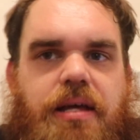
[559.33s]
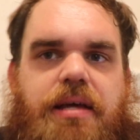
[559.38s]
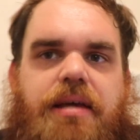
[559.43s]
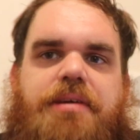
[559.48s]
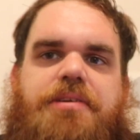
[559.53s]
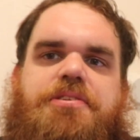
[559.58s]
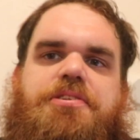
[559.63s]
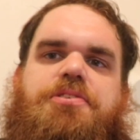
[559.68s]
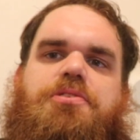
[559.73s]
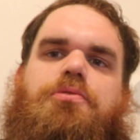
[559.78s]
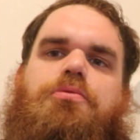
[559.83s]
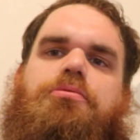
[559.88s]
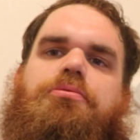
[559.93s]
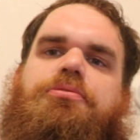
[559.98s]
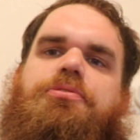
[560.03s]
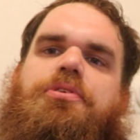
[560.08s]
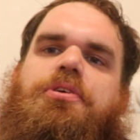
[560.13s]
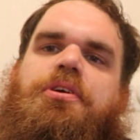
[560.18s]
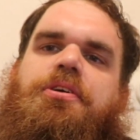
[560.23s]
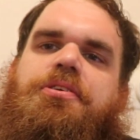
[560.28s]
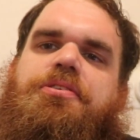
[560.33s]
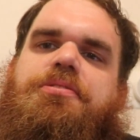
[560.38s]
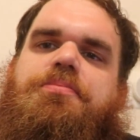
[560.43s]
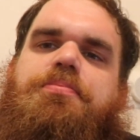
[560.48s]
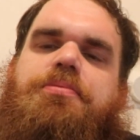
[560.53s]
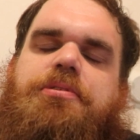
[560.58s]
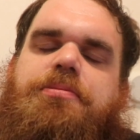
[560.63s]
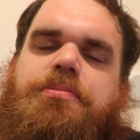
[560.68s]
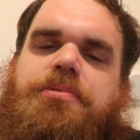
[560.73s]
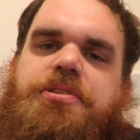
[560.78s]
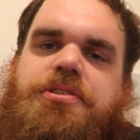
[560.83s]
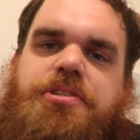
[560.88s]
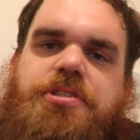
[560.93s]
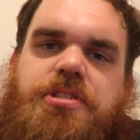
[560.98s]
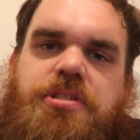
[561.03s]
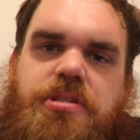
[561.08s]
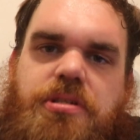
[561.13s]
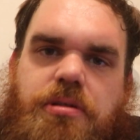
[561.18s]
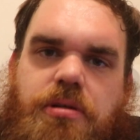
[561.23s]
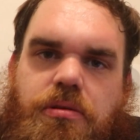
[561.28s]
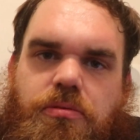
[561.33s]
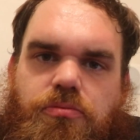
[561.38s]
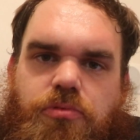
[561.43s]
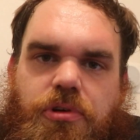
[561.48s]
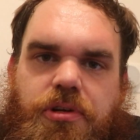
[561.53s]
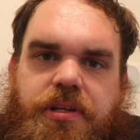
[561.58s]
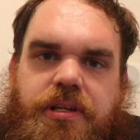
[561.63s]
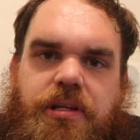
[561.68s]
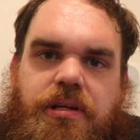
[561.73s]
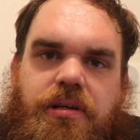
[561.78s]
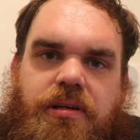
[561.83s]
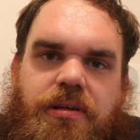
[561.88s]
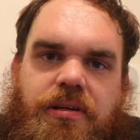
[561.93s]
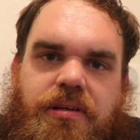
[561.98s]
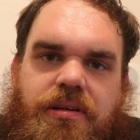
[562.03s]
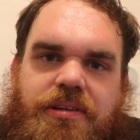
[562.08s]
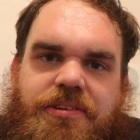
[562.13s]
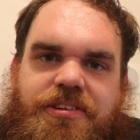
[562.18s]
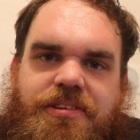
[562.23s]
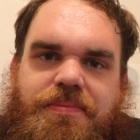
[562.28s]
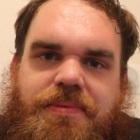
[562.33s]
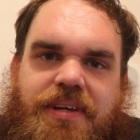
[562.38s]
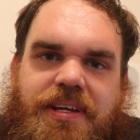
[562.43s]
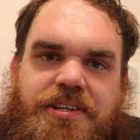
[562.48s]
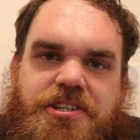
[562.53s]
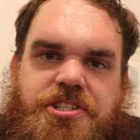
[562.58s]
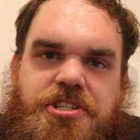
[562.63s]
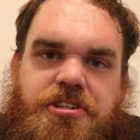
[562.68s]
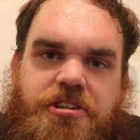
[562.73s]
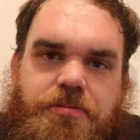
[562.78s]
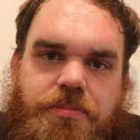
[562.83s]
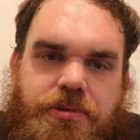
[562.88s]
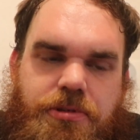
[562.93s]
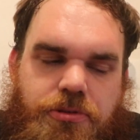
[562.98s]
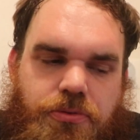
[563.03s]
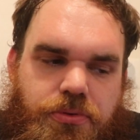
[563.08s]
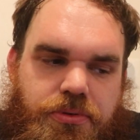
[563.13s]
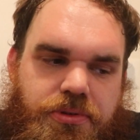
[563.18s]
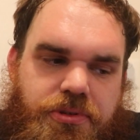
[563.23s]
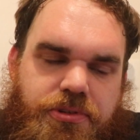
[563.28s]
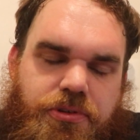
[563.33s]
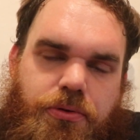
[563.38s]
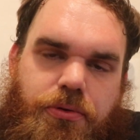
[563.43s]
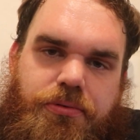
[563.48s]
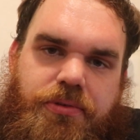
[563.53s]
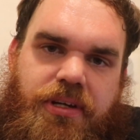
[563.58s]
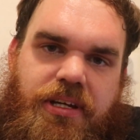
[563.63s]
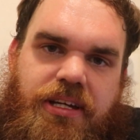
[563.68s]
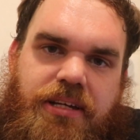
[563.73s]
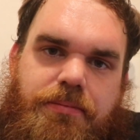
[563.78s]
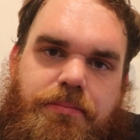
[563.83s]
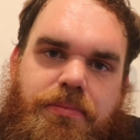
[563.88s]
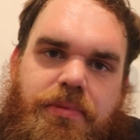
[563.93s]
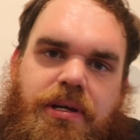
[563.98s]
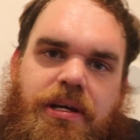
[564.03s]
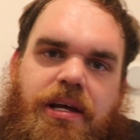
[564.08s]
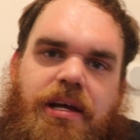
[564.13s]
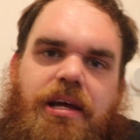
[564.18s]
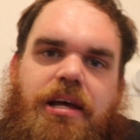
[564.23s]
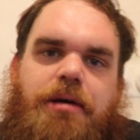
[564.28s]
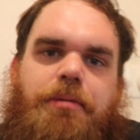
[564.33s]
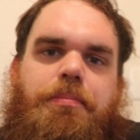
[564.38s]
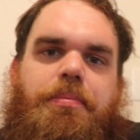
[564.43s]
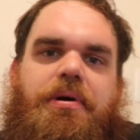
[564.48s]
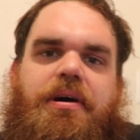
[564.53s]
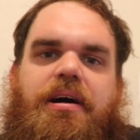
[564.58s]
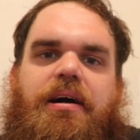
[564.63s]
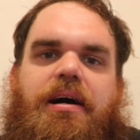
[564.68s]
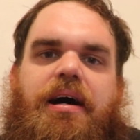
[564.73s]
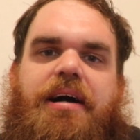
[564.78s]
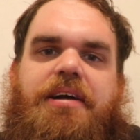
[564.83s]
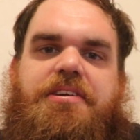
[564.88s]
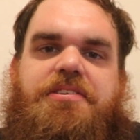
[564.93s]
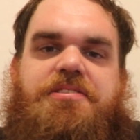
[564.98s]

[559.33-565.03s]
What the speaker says: and it's just overall, it's pretty much running is something I should have been doing this whole time, but I